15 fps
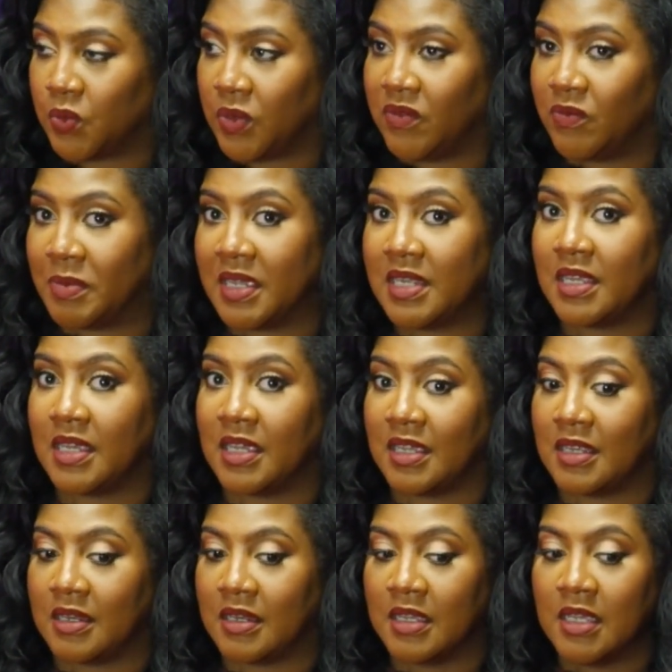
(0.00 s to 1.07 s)
We've been
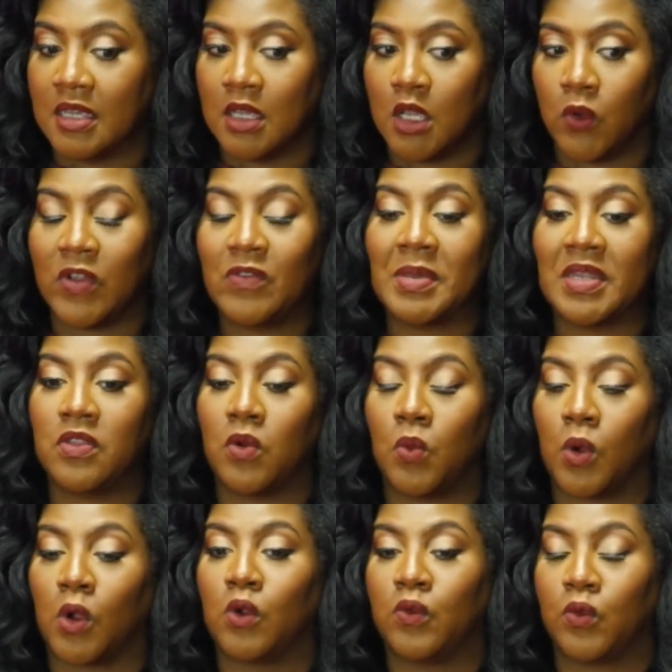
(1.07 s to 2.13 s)
in we've been in the
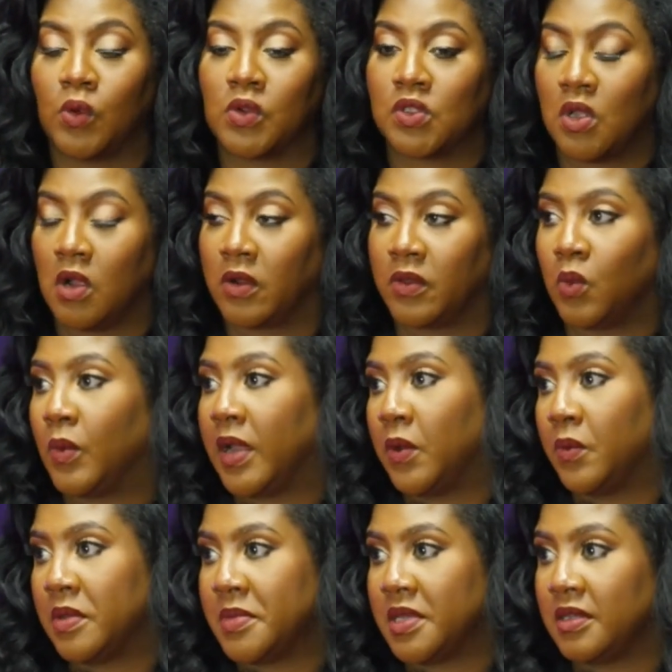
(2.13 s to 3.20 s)
workforce longer than white
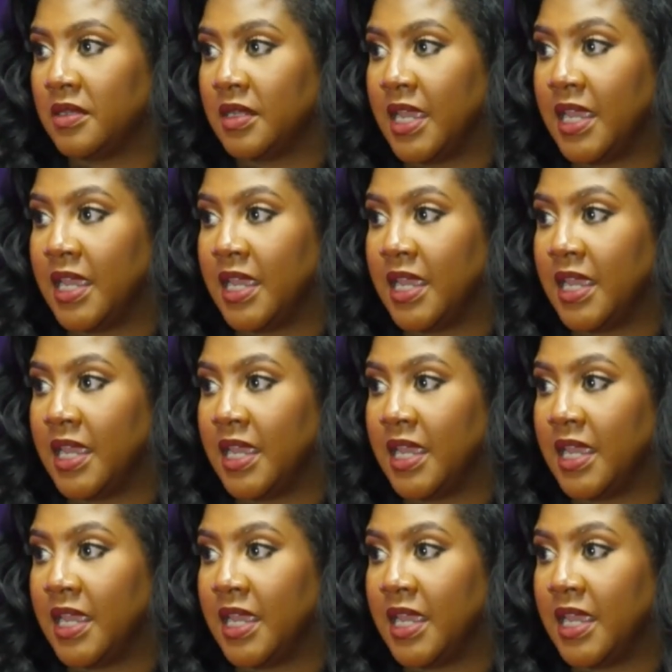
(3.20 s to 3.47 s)
women,